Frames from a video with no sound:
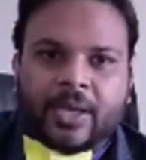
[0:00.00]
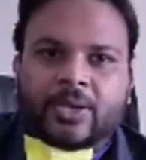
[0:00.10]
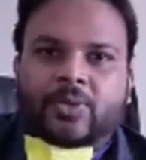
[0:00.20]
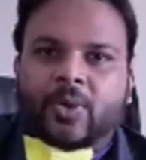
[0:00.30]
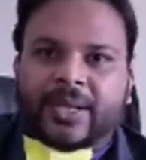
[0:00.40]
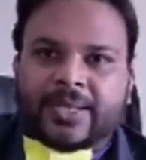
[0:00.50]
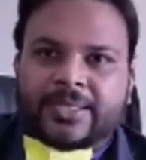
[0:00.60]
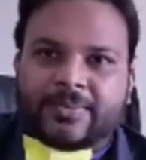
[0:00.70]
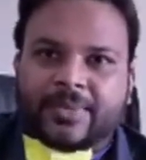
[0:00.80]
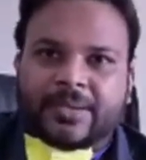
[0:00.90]
So what are the
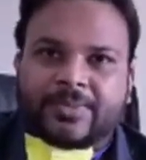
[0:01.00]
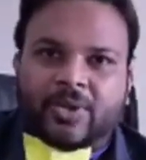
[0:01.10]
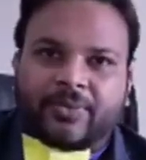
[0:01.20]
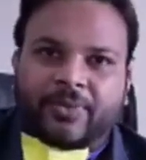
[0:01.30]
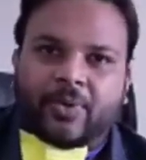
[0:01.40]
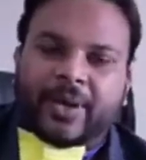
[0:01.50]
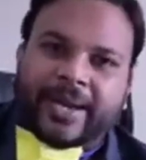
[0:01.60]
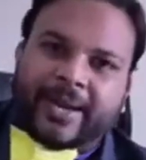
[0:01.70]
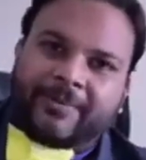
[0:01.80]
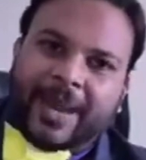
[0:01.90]
symptoms of
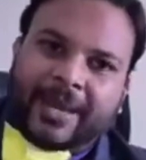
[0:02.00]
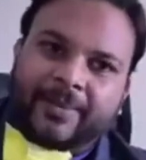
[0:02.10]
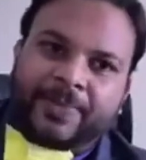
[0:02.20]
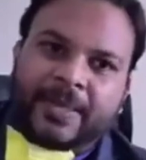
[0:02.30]
overactive bladder?